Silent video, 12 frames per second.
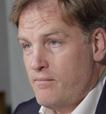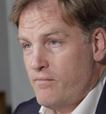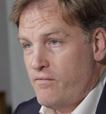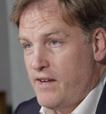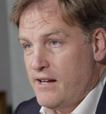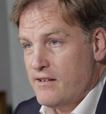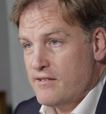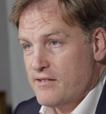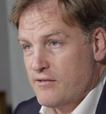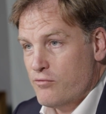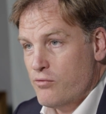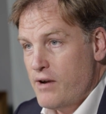
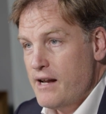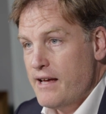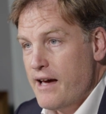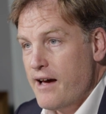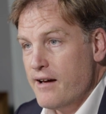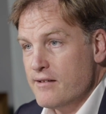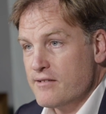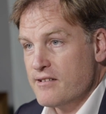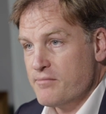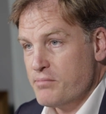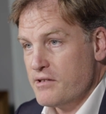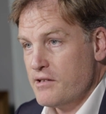Venous really has
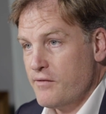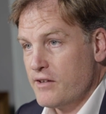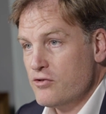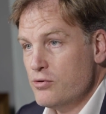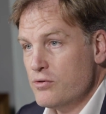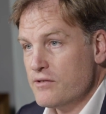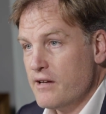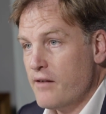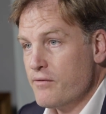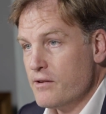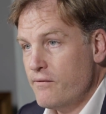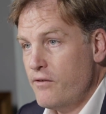specific tools now
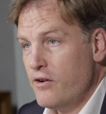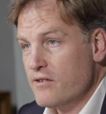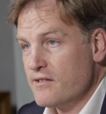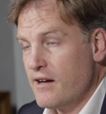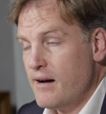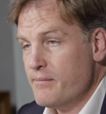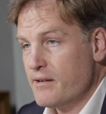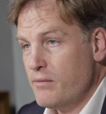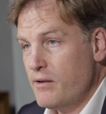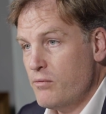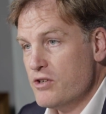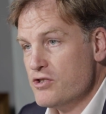for the first time that
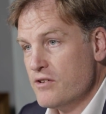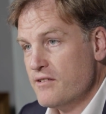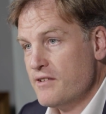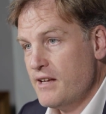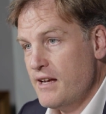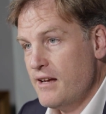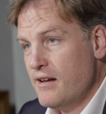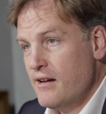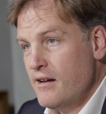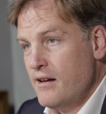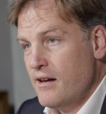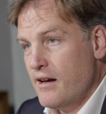mean we should see
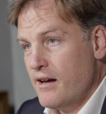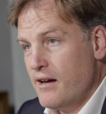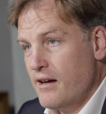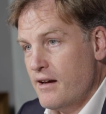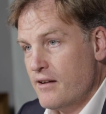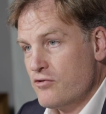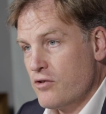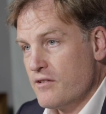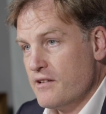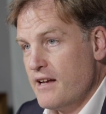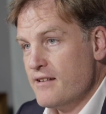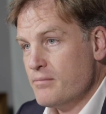a
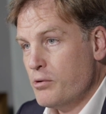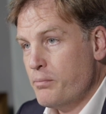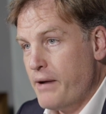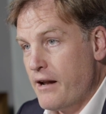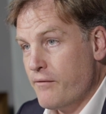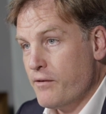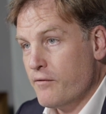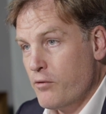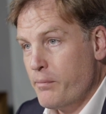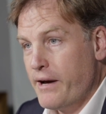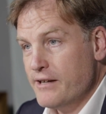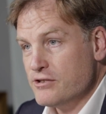translatable benefit for
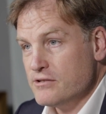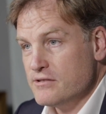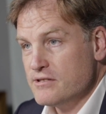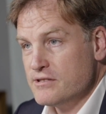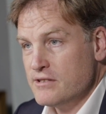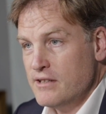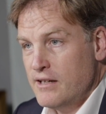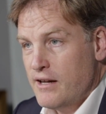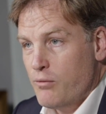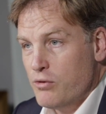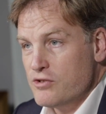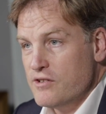patients,
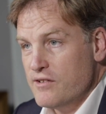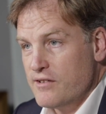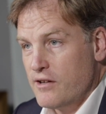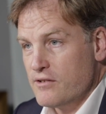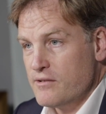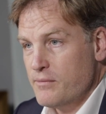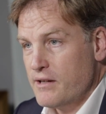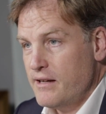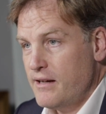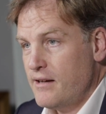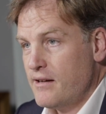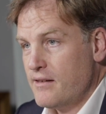which is
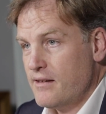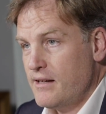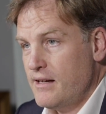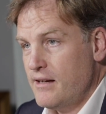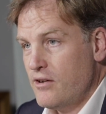ultimately the